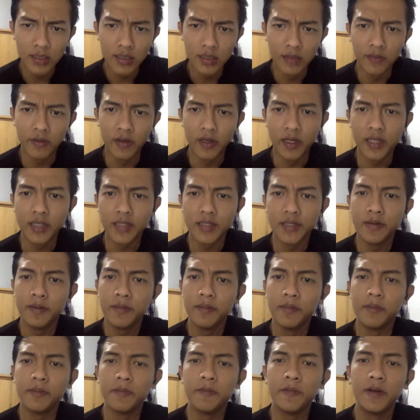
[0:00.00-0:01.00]
For
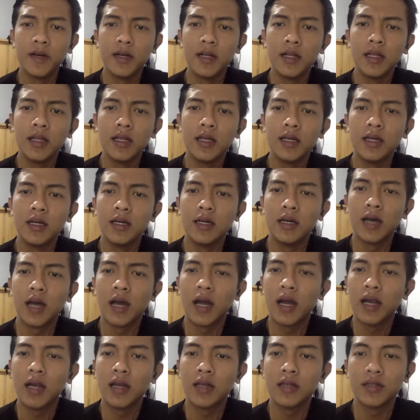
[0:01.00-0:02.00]
example, a
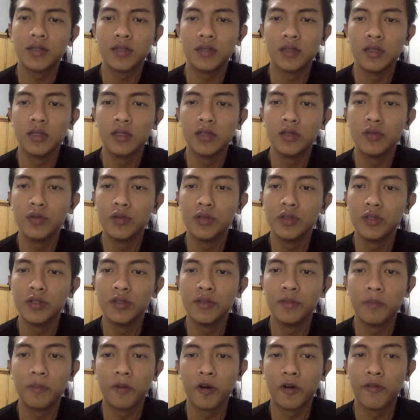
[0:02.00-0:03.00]
hair salon
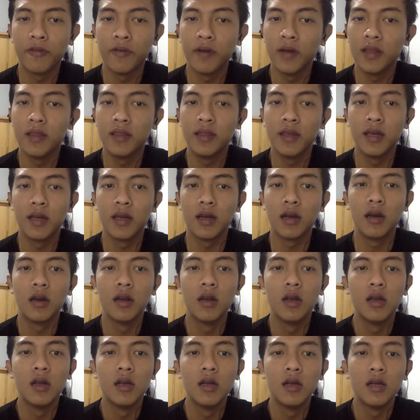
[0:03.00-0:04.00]
would provide their
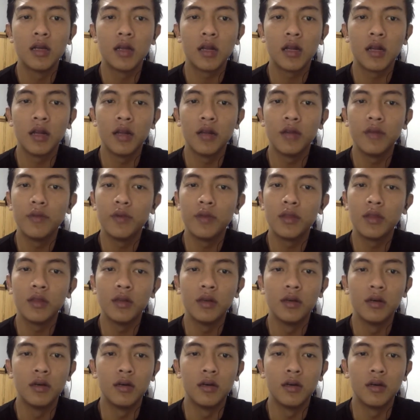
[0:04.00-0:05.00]
client with
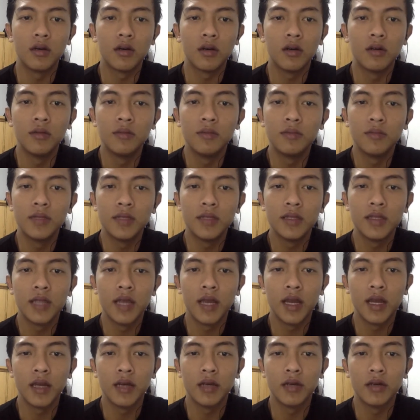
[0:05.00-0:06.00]
a complete
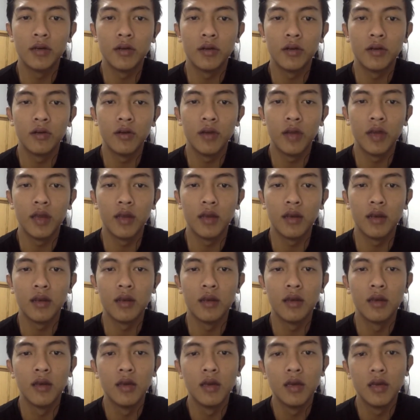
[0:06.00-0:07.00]
hair, and
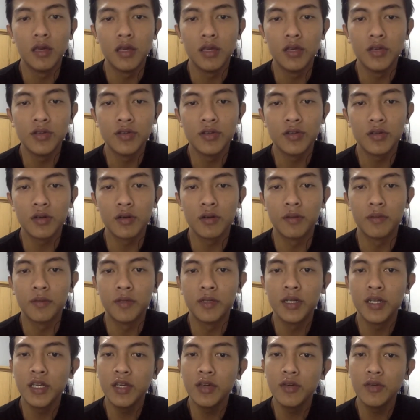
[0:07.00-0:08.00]
user
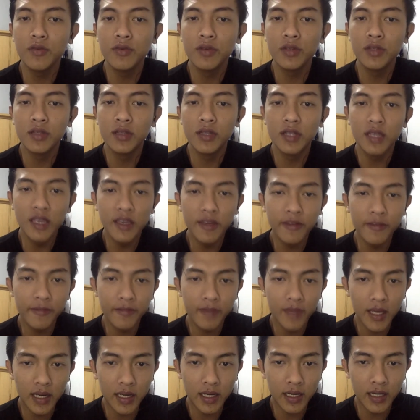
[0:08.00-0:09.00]
company would give
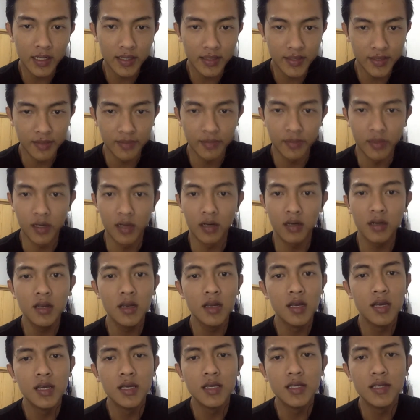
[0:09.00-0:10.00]
their customer
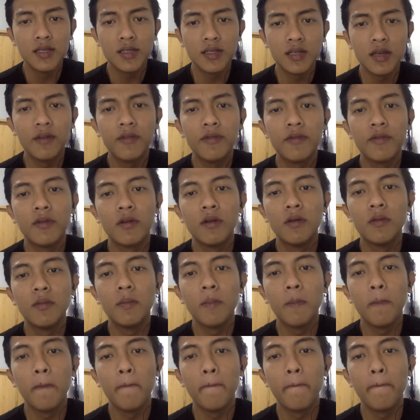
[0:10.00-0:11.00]
some
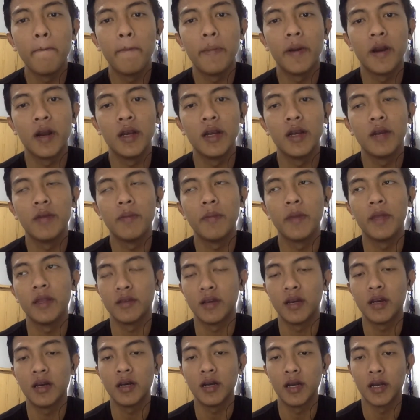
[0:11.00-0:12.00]
from print
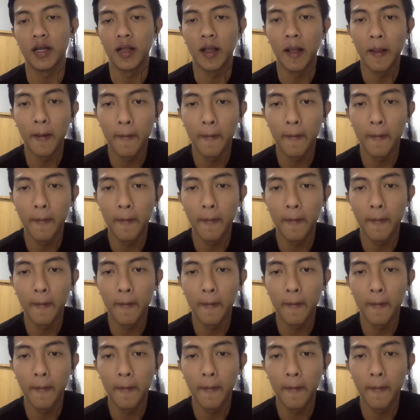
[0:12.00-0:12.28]
material.